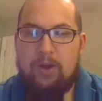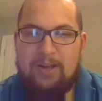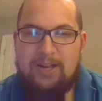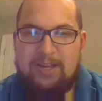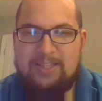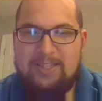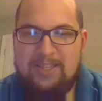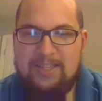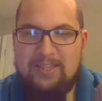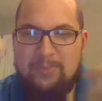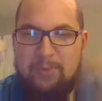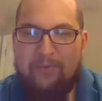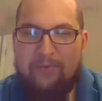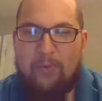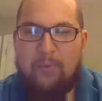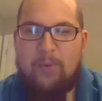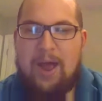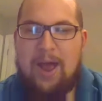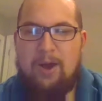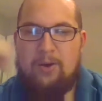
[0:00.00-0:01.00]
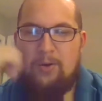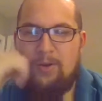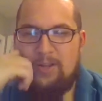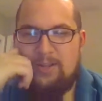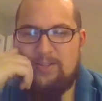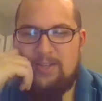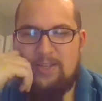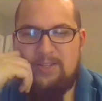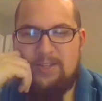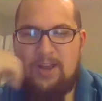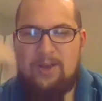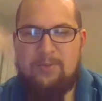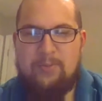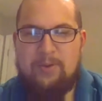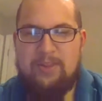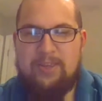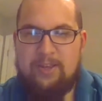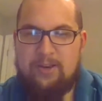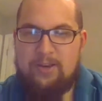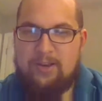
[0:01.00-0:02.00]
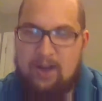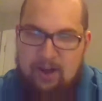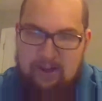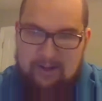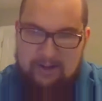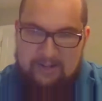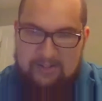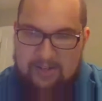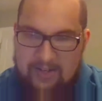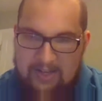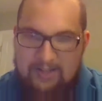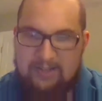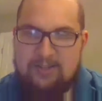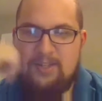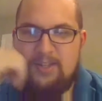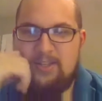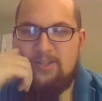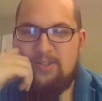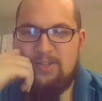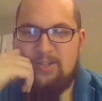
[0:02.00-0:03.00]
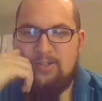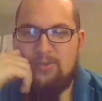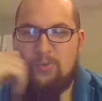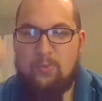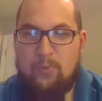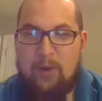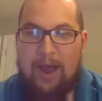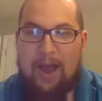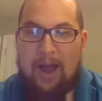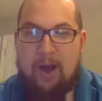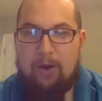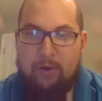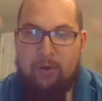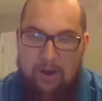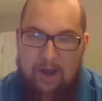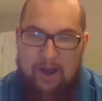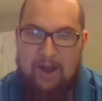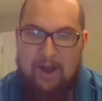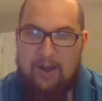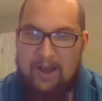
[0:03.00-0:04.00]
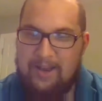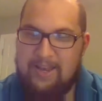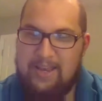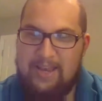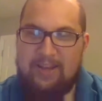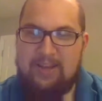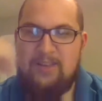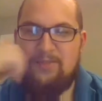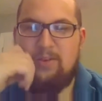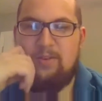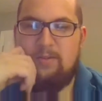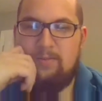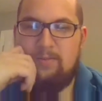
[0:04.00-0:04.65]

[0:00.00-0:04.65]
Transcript: It's more of a wow. It's not really God exists. It's just wow. I can't even.